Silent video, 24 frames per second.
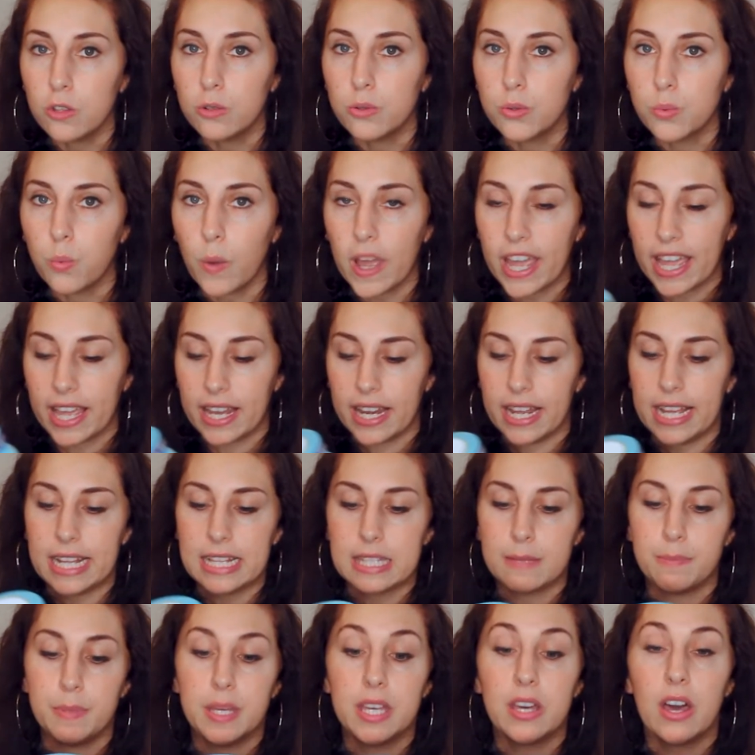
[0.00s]
lose weight,
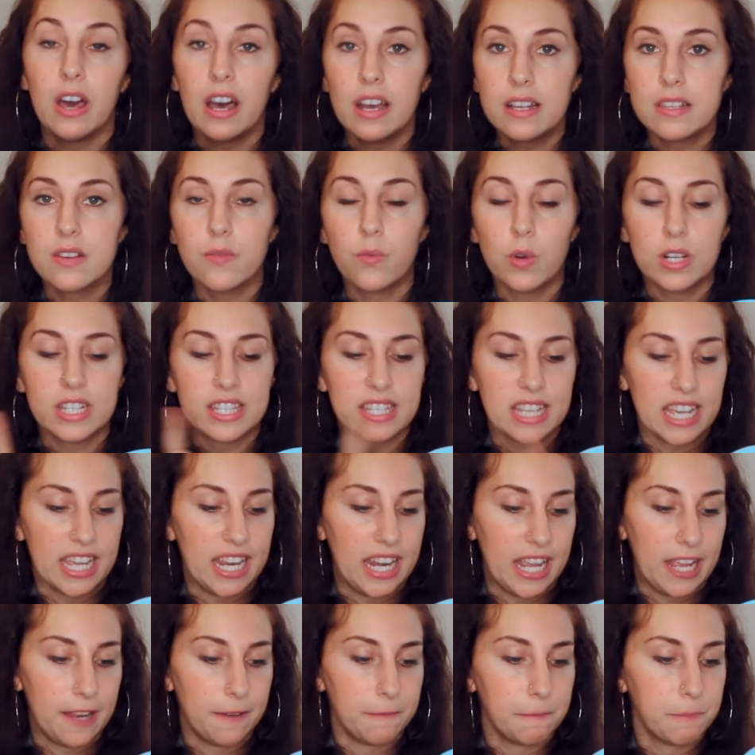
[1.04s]
it's because of what's in
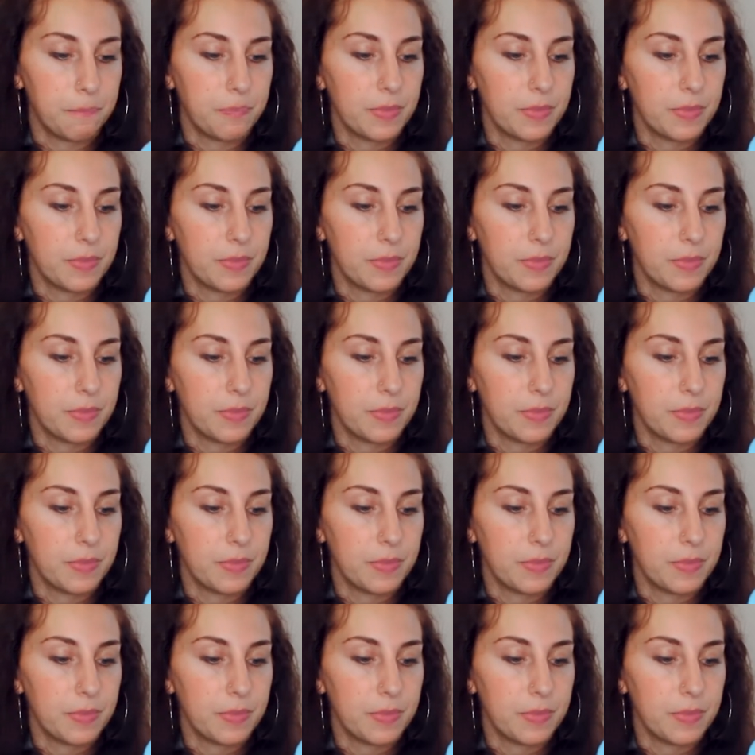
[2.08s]
it.